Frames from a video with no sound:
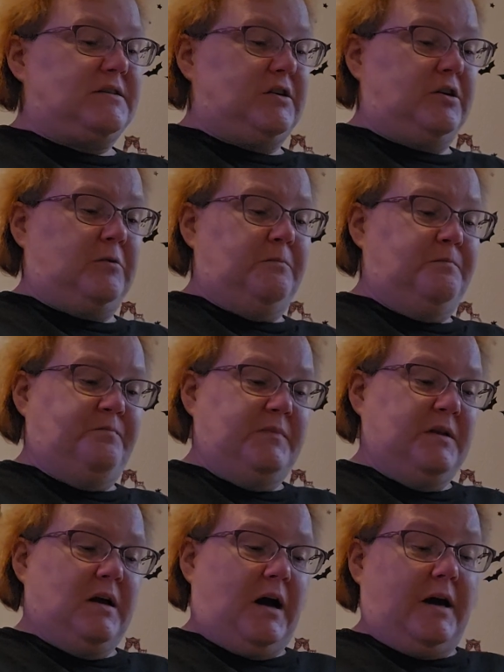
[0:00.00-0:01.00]
So
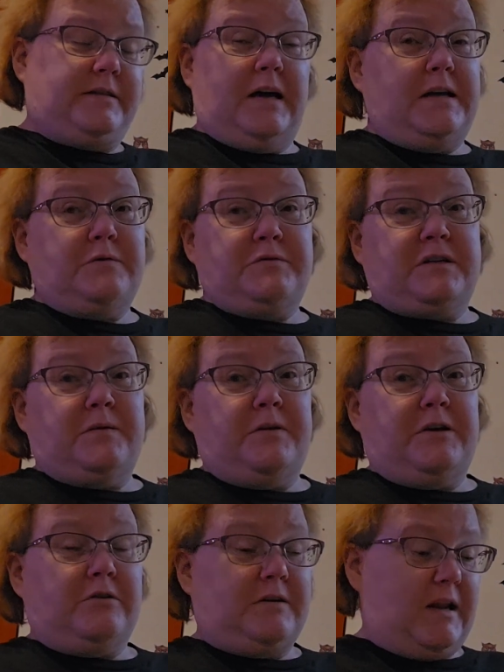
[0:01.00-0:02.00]
I thought it was going to
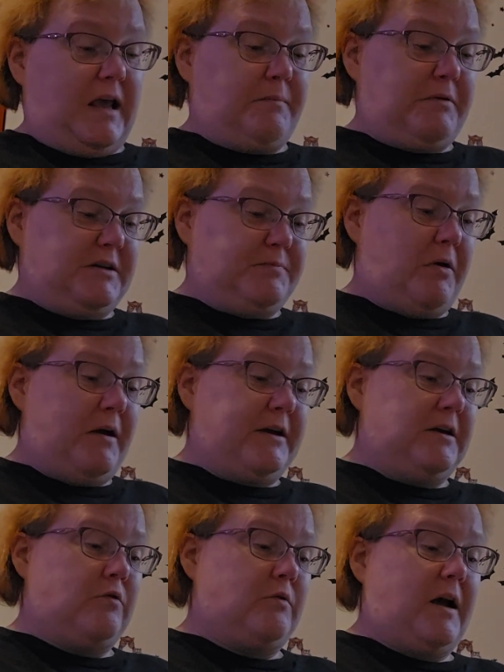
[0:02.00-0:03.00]
be here today, but it's probably going
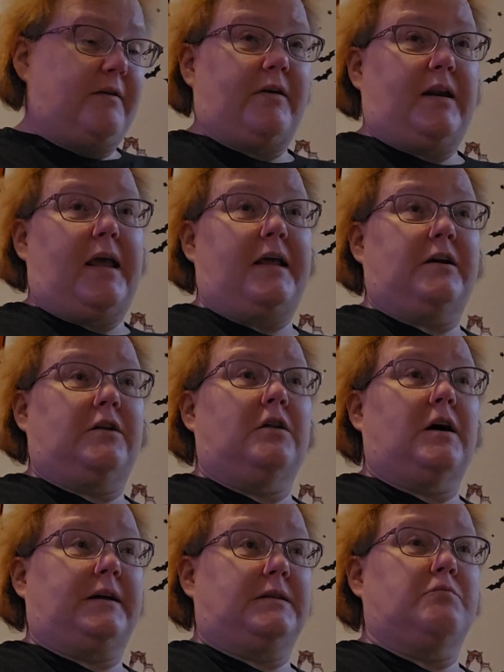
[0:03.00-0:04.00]
to arrive at 8
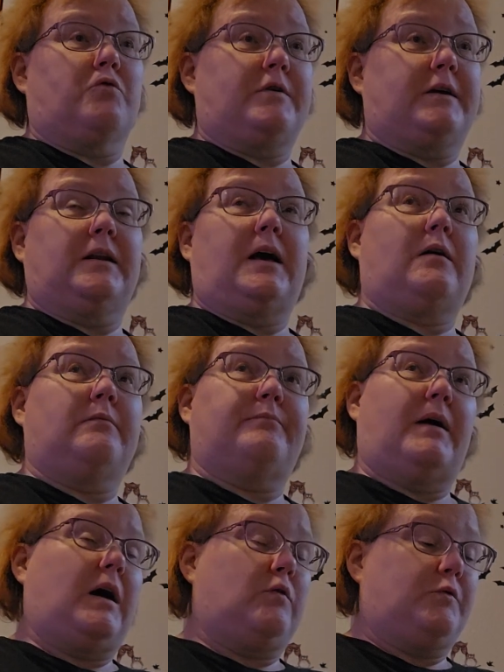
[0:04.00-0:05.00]
o'clock in the morning, and
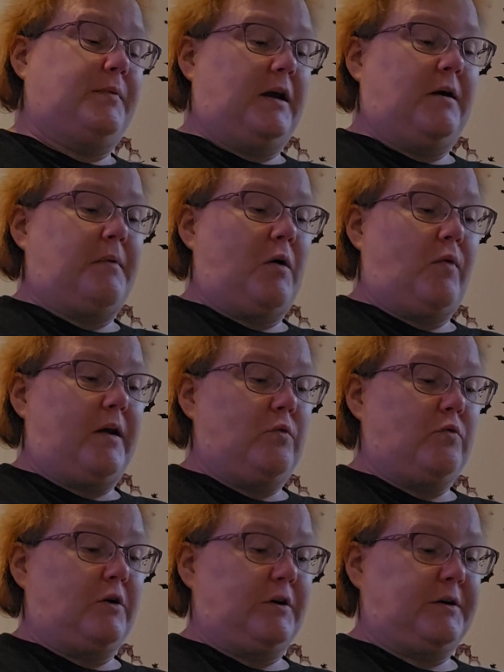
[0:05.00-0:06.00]
I will be on my way to
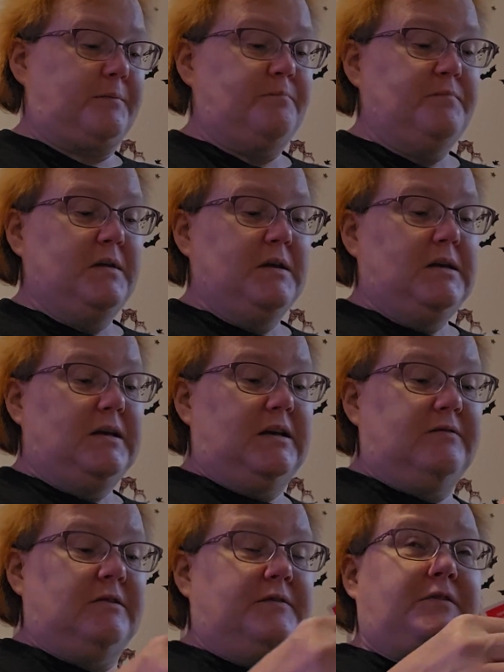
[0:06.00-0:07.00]
work.
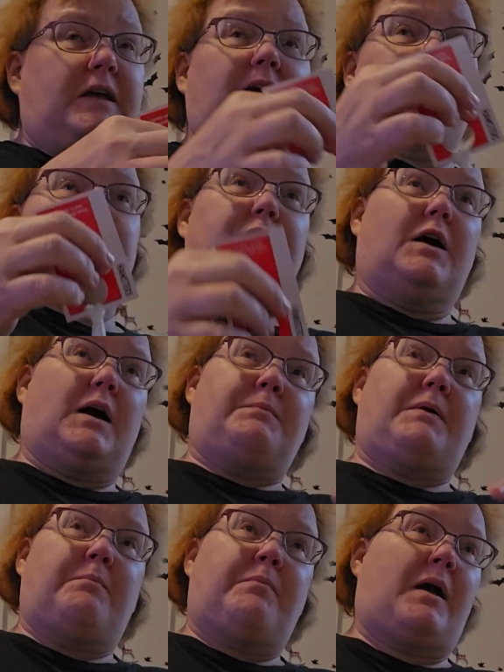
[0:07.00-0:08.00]
Even if they block
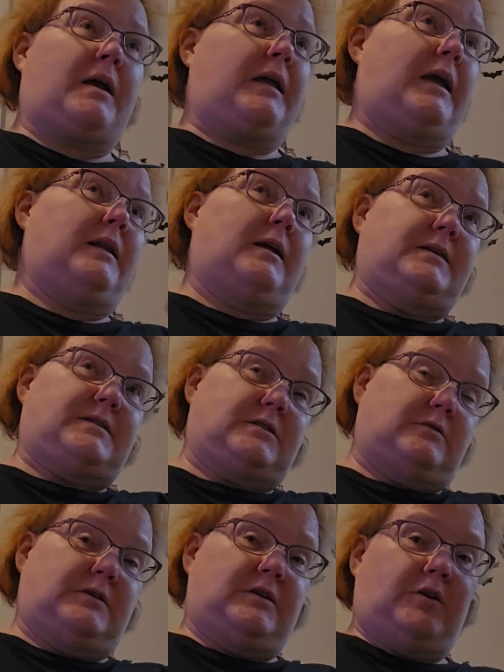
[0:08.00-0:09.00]
my back gate, I
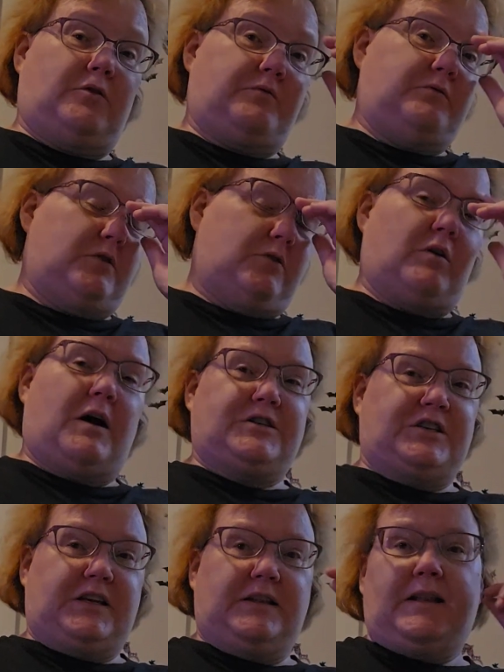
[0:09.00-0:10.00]
still can go through the garage
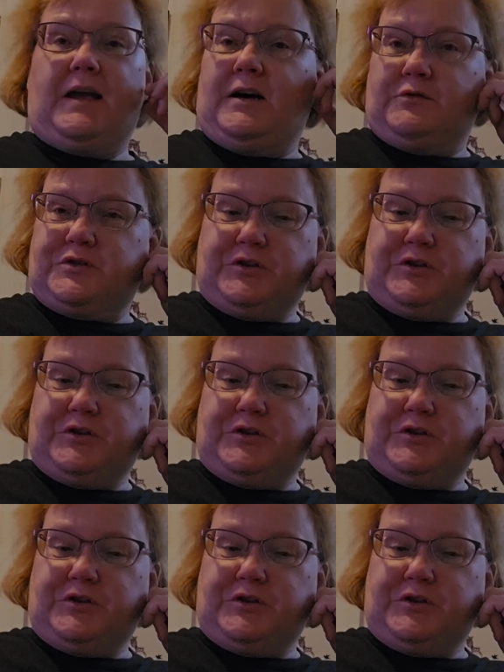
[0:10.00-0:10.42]
and get in the house.